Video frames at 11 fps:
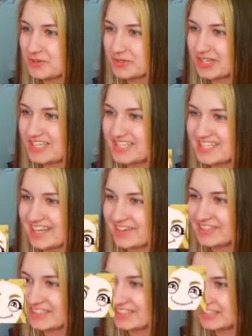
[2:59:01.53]
crazy now.
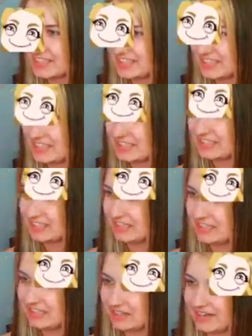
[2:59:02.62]

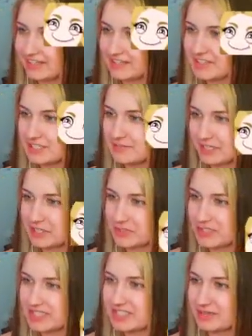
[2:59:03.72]
Alright, let's see if I can do
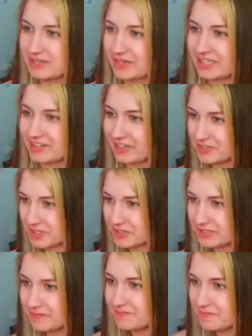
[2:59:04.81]
this without getting
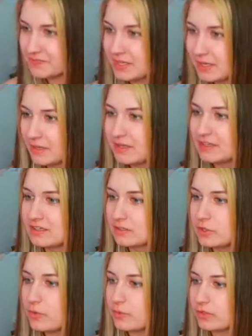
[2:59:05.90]
electrocuted.
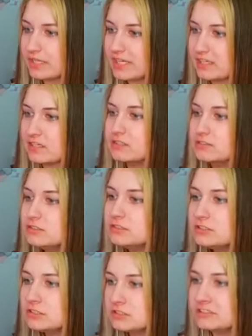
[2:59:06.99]
No, Link!
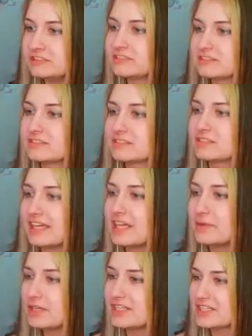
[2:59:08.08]
I hate
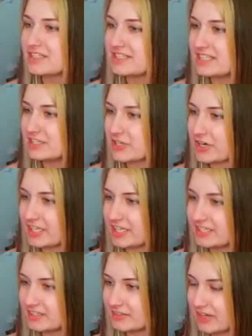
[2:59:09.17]
when he doesn't
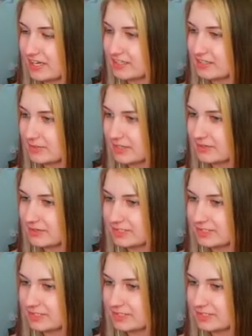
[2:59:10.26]
Z-target. Okay, there we go.